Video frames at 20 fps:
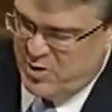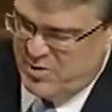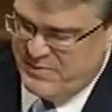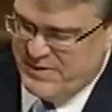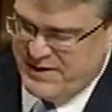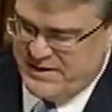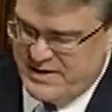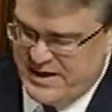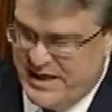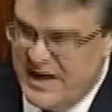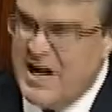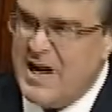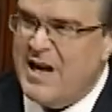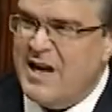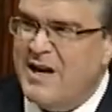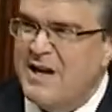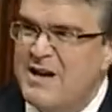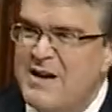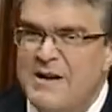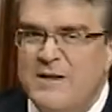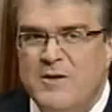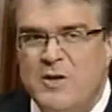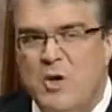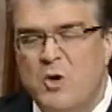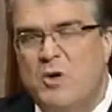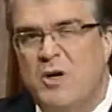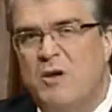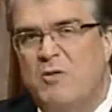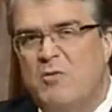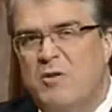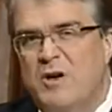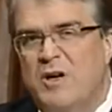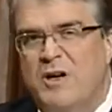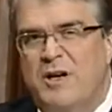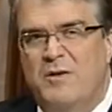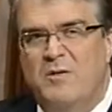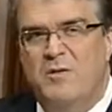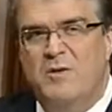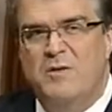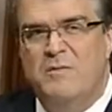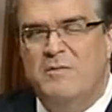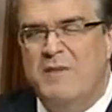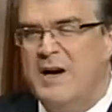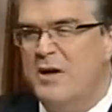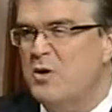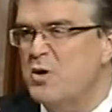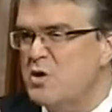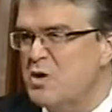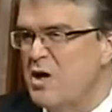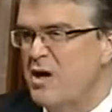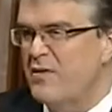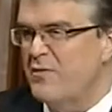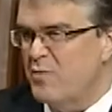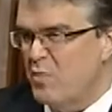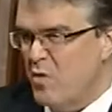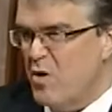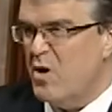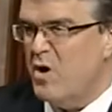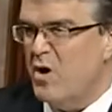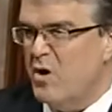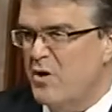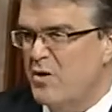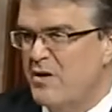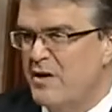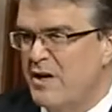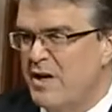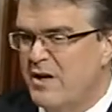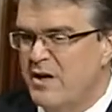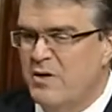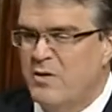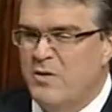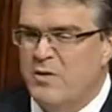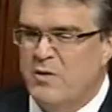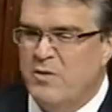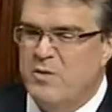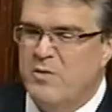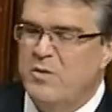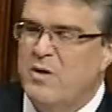but today you can run Microsoft Word and other